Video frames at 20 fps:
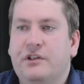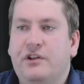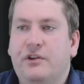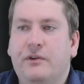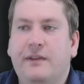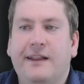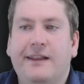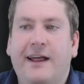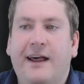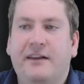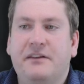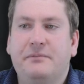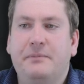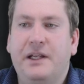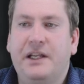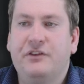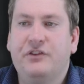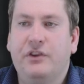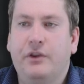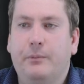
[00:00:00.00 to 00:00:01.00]
to the last
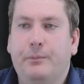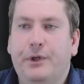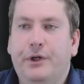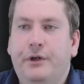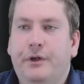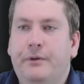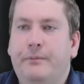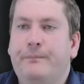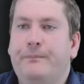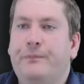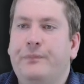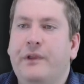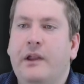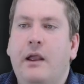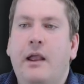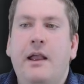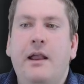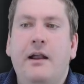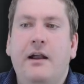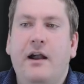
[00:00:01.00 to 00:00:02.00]
page in the book.
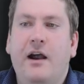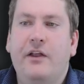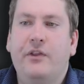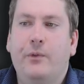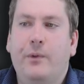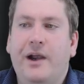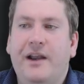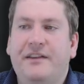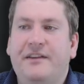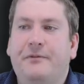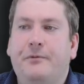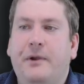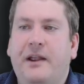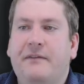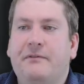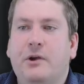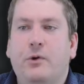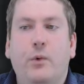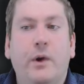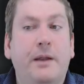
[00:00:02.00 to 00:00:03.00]
Otherwise, if we
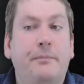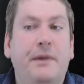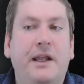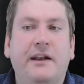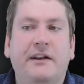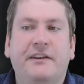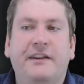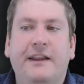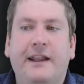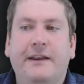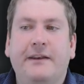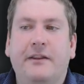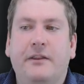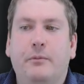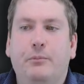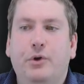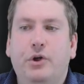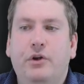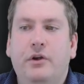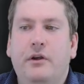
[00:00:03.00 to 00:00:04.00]
haven't quite made it to the end of
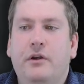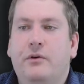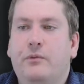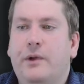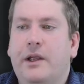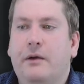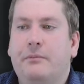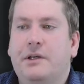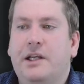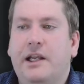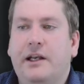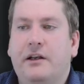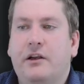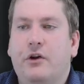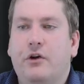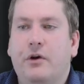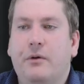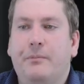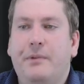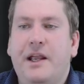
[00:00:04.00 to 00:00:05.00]
the book, we update
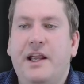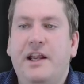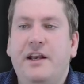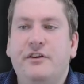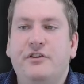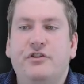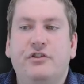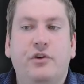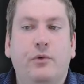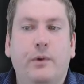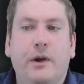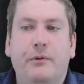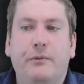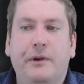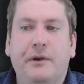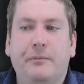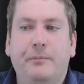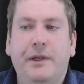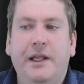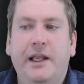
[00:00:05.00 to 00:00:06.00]
current page to where
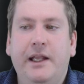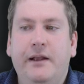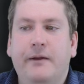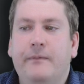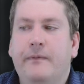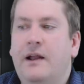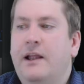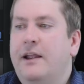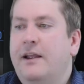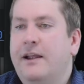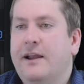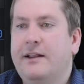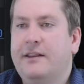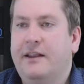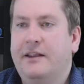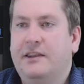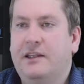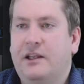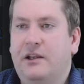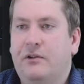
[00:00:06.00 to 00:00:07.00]
we'd be and
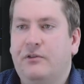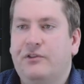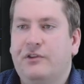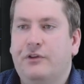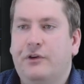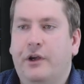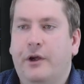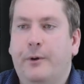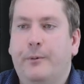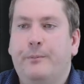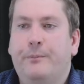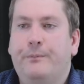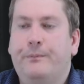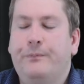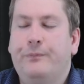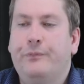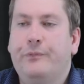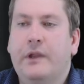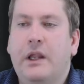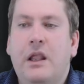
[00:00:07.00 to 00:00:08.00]
let the user know.
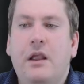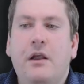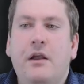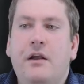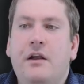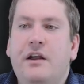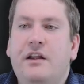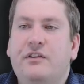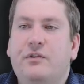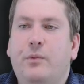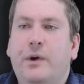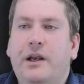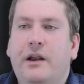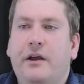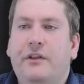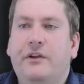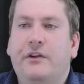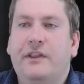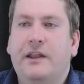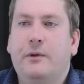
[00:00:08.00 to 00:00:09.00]
So one
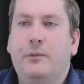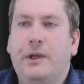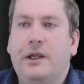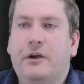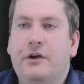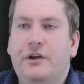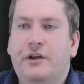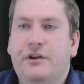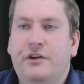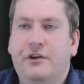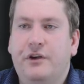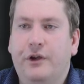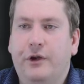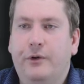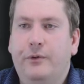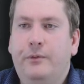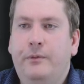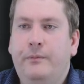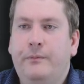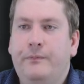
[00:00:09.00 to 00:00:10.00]
other thing we could
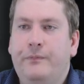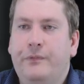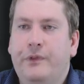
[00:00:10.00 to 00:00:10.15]
do